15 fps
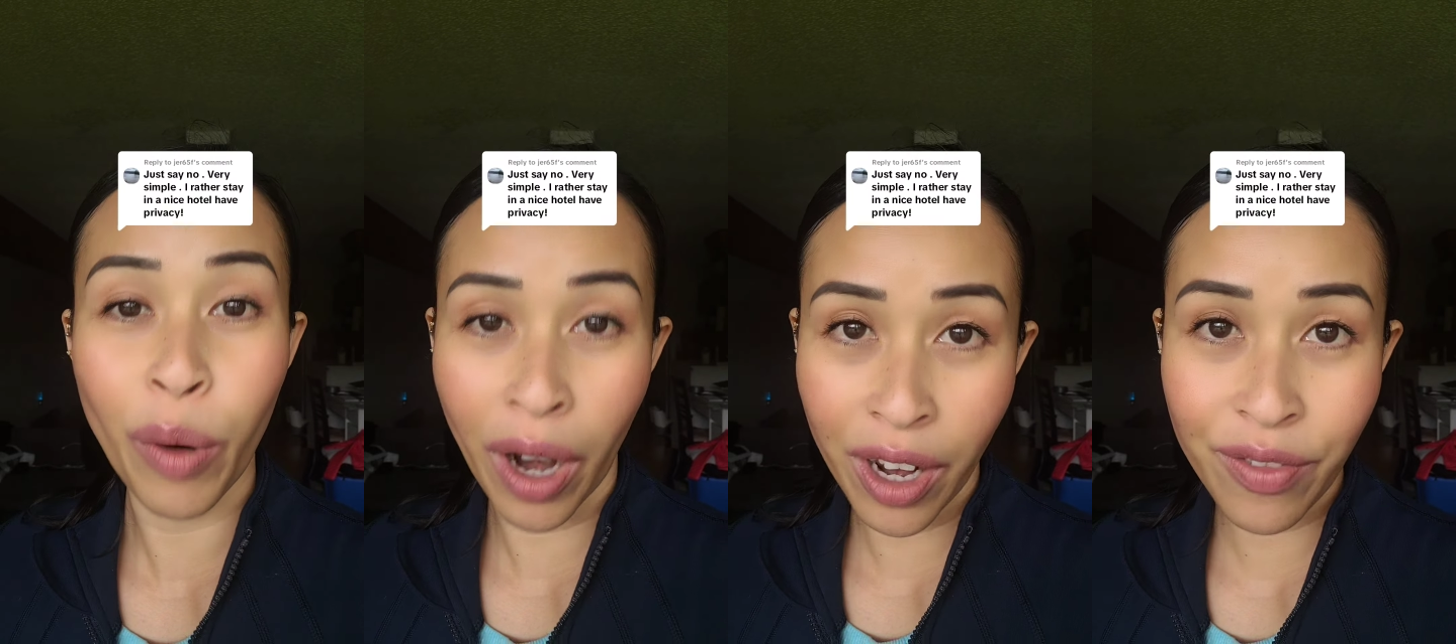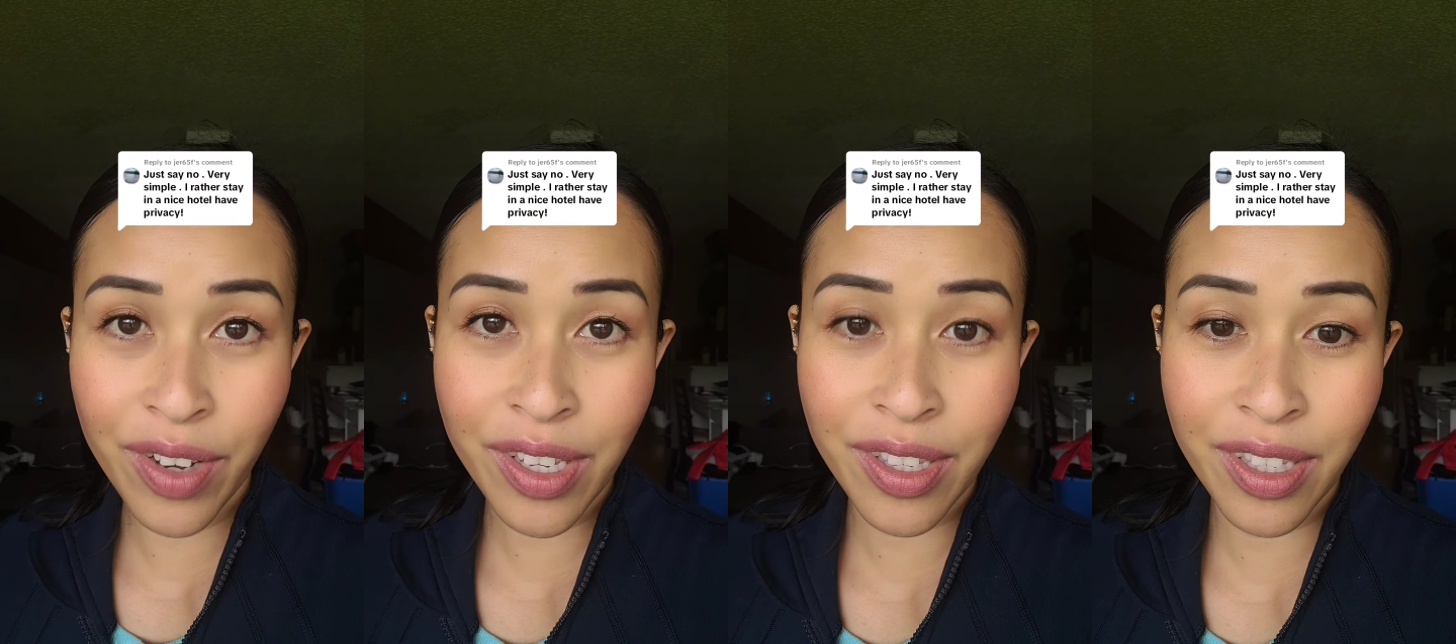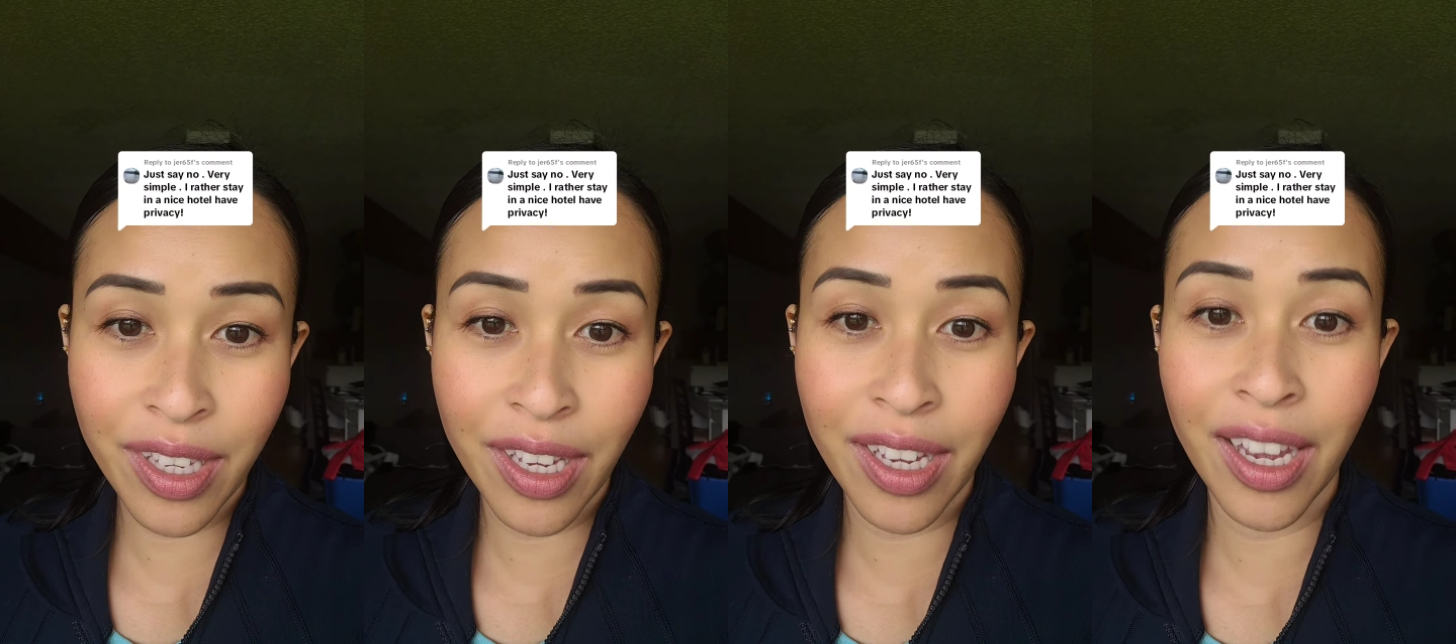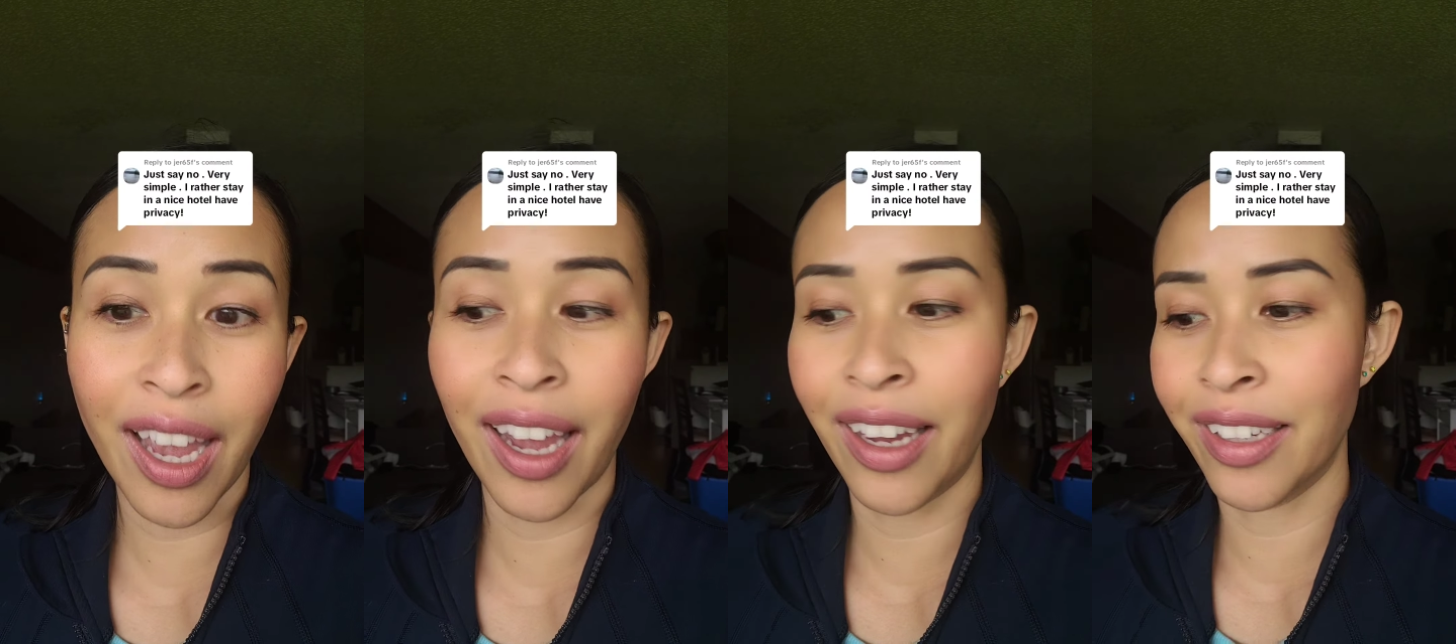
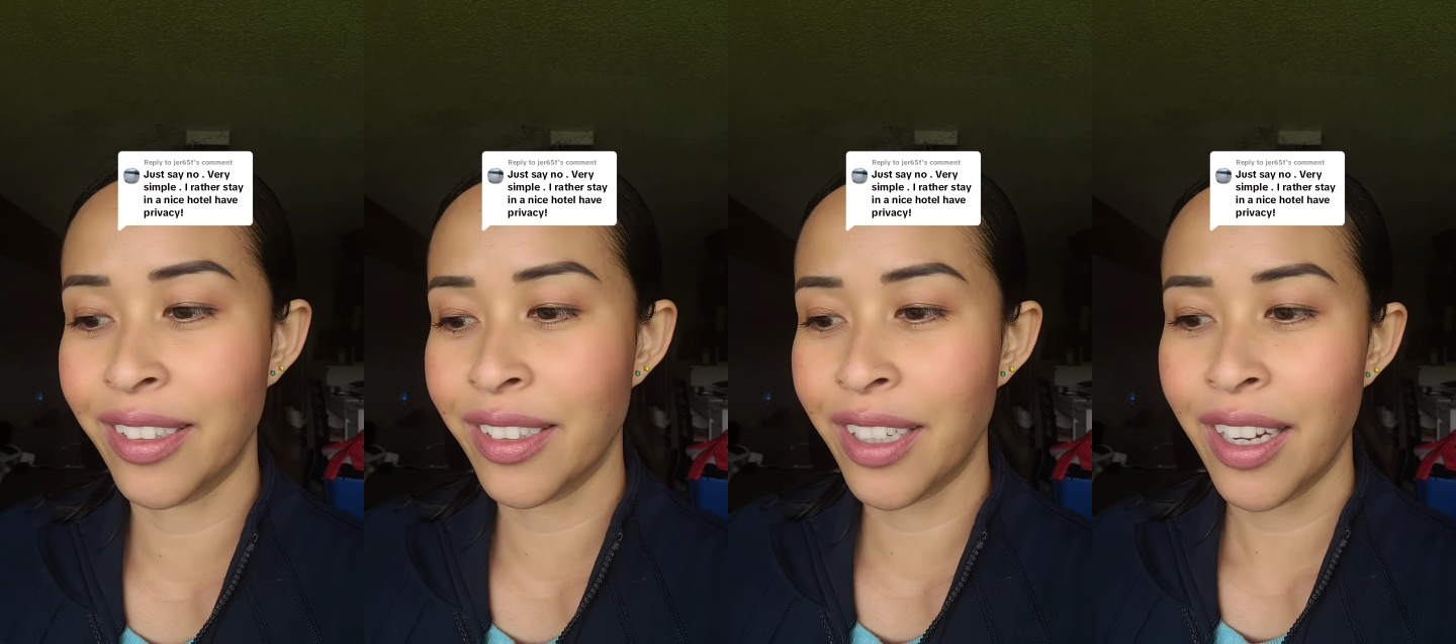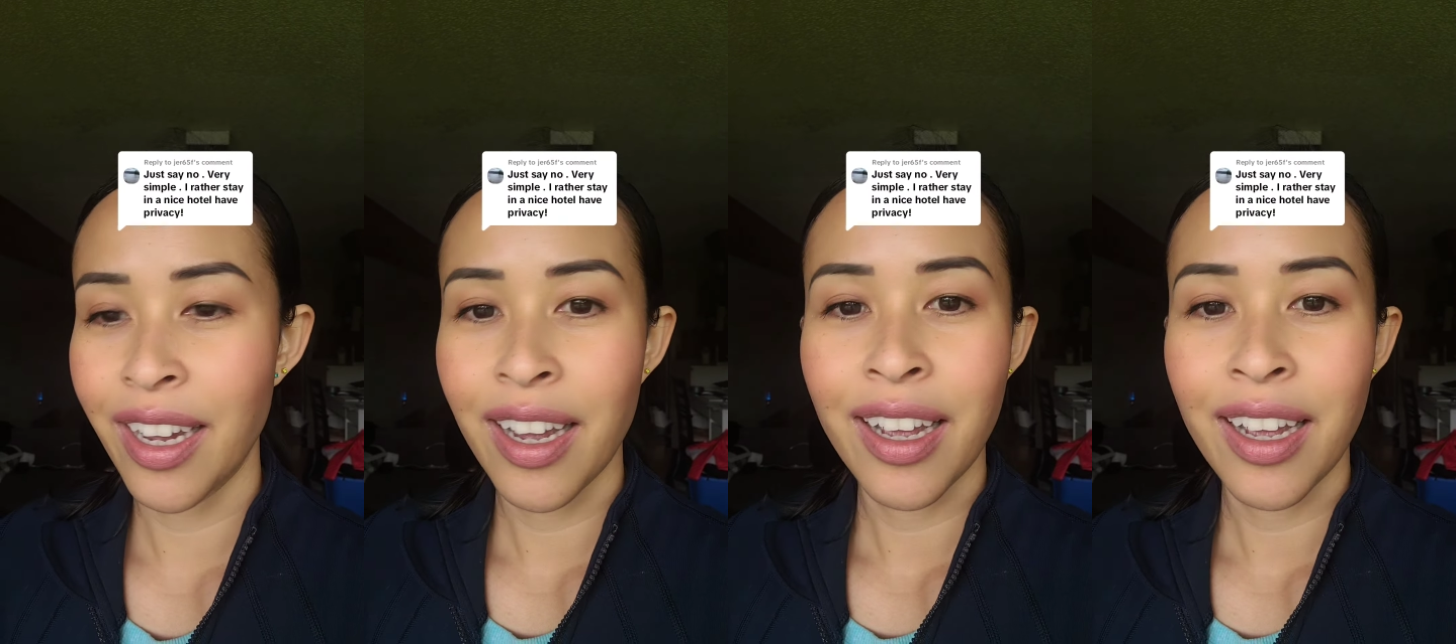privacy and